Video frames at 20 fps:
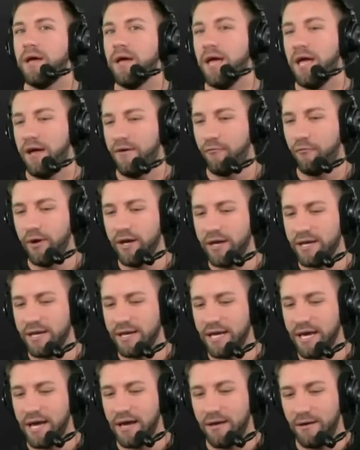If we can
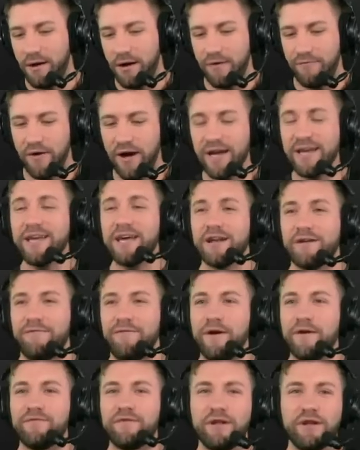get, if I can get a
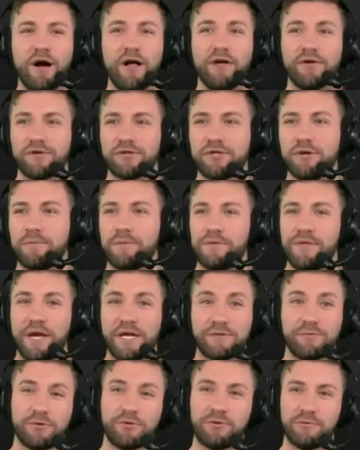$50 super
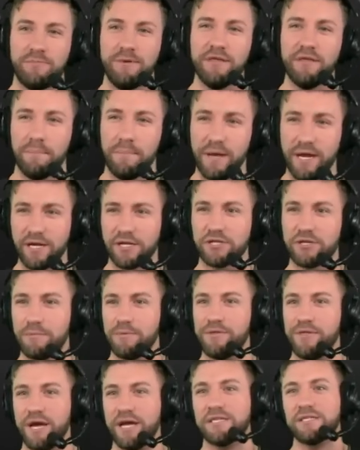thanks, which would be the biggest super
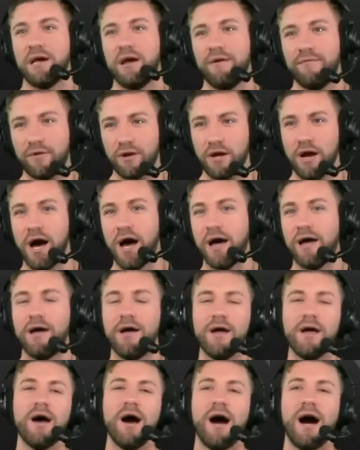thanks I ever got,
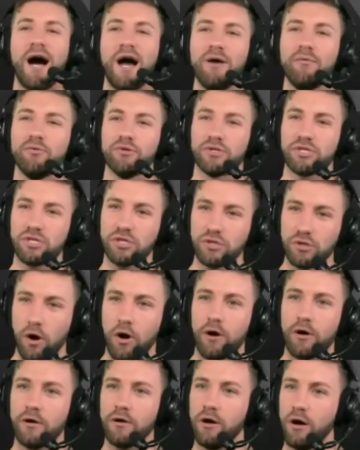I will
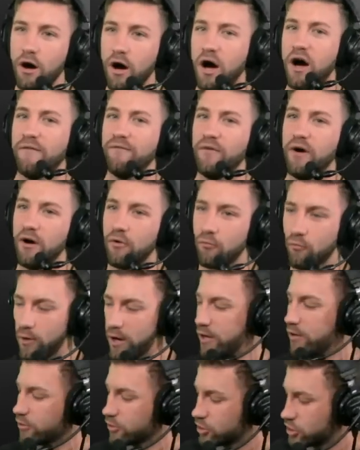start off a
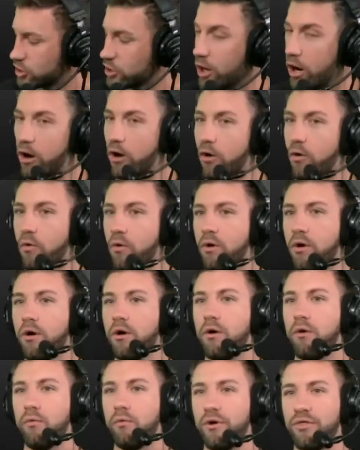Raider show
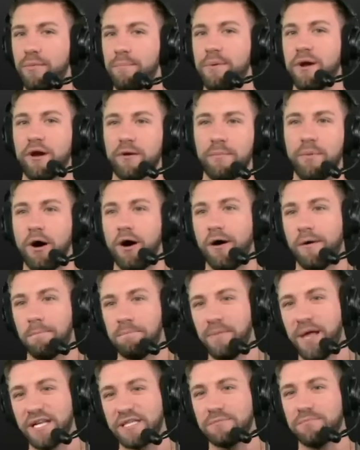with a beer bong.
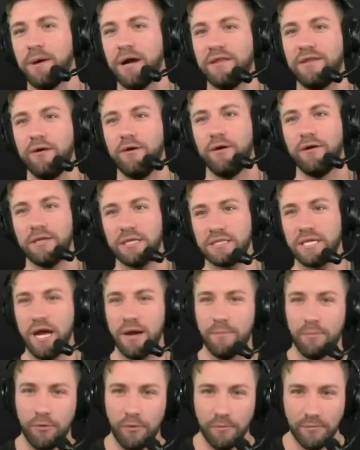That's my deal on the
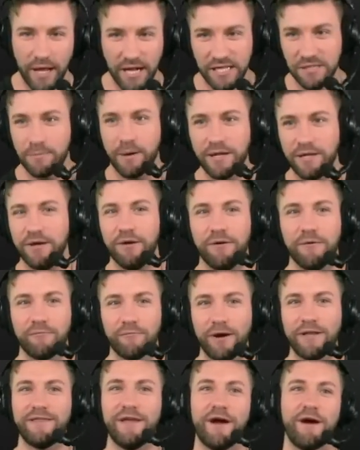table. That's my deal
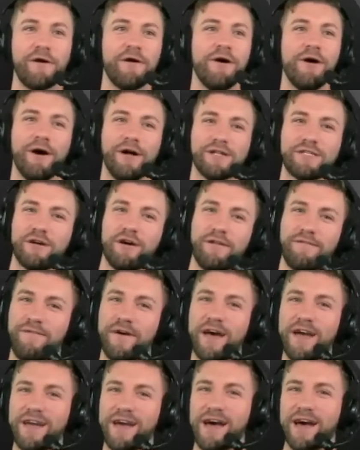right there. Let's go to
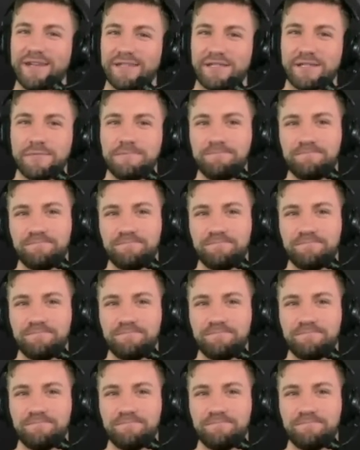Fayez.